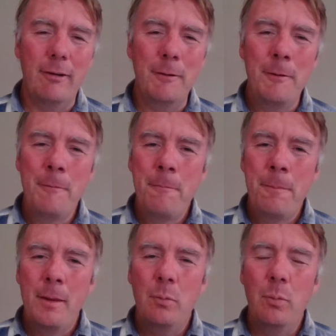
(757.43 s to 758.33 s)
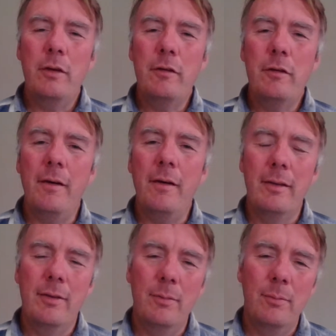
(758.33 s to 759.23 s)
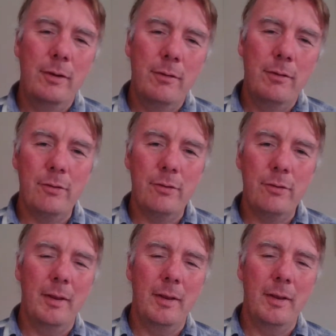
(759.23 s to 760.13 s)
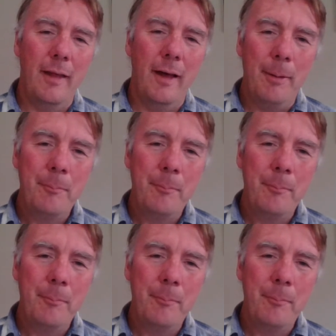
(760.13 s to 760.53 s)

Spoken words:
And what you find when you've got something like that